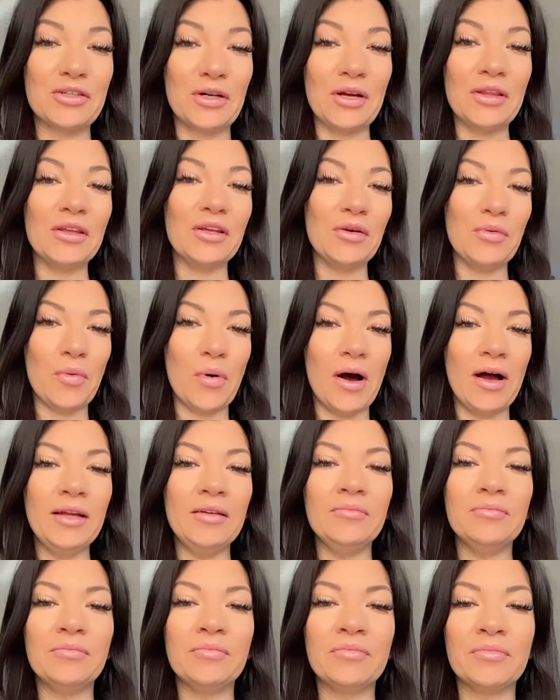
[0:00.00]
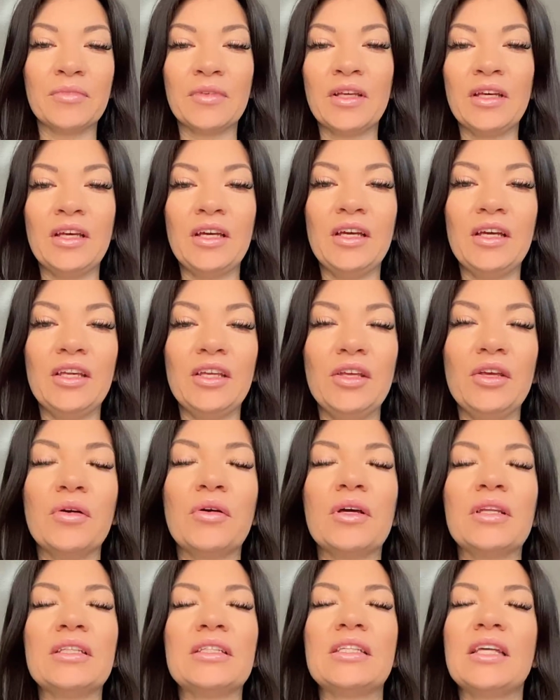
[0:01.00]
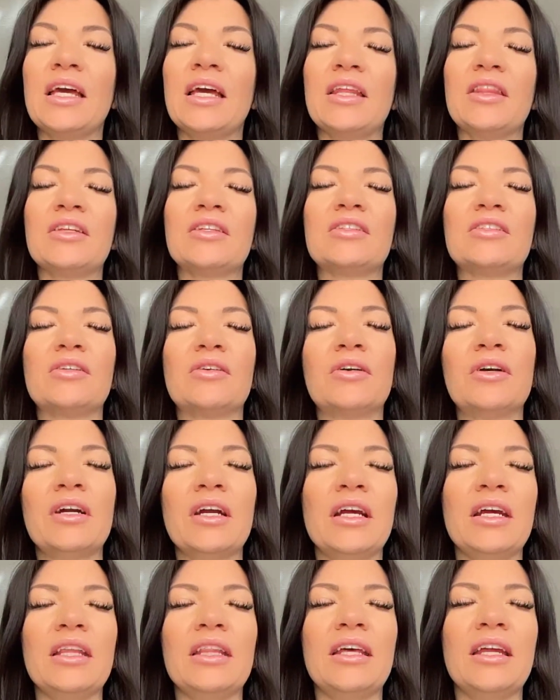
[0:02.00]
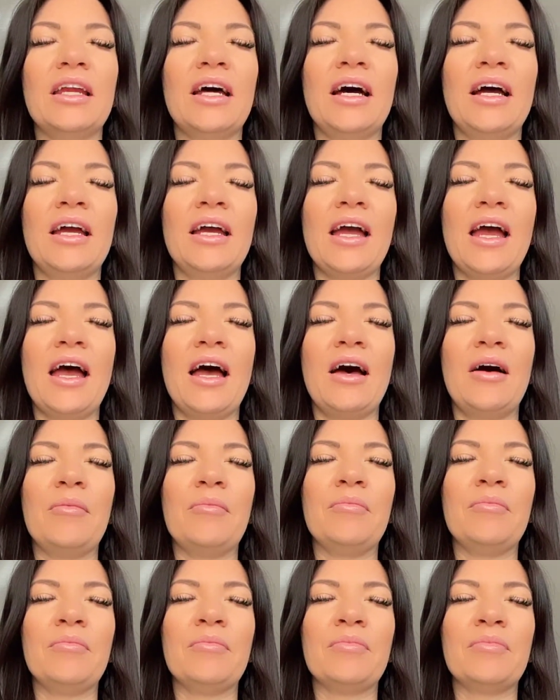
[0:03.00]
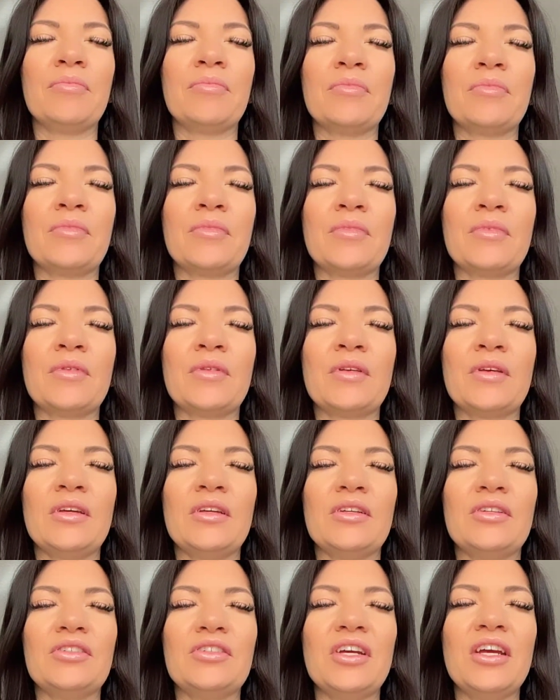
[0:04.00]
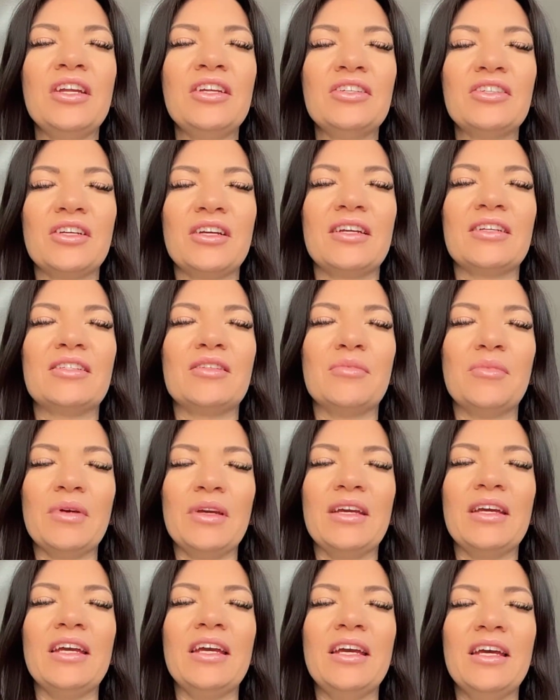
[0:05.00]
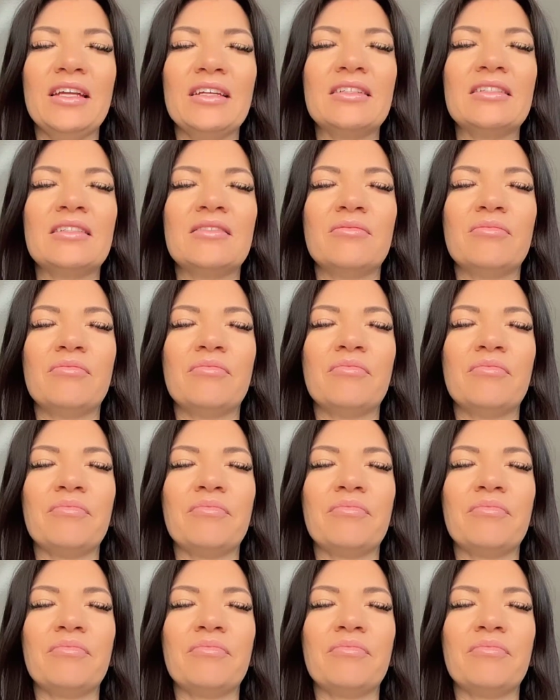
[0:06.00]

story that you want, you can say the story that I am changing it to be is.